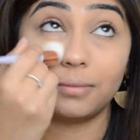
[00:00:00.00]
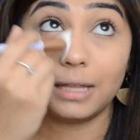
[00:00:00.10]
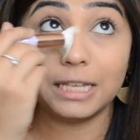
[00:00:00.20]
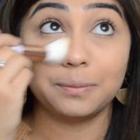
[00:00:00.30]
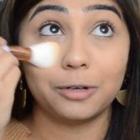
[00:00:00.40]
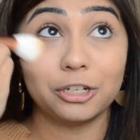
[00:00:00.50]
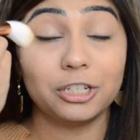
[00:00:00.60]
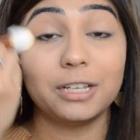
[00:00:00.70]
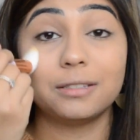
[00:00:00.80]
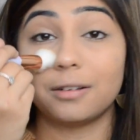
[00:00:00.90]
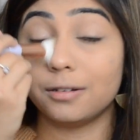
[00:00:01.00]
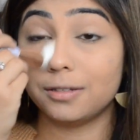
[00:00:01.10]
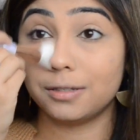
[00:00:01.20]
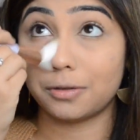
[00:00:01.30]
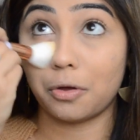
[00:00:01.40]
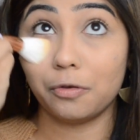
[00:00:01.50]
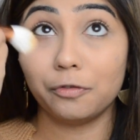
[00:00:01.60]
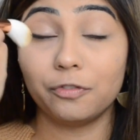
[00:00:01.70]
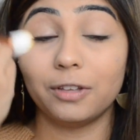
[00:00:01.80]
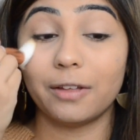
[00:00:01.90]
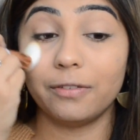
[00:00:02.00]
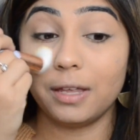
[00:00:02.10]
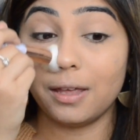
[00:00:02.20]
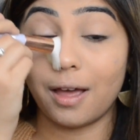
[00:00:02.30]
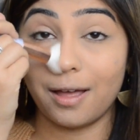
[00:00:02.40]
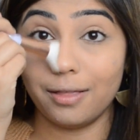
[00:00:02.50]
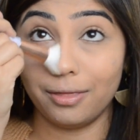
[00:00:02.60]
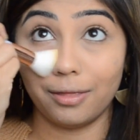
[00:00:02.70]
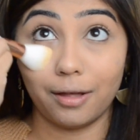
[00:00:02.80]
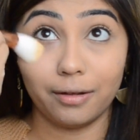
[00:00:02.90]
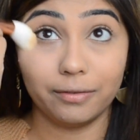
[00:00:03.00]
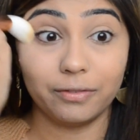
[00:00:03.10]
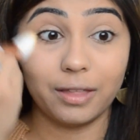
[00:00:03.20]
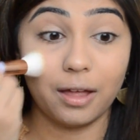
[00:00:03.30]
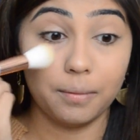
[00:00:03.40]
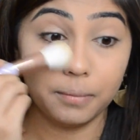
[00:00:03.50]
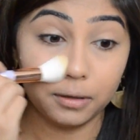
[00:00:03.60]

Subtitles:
These brushes are so fluffy, I love them.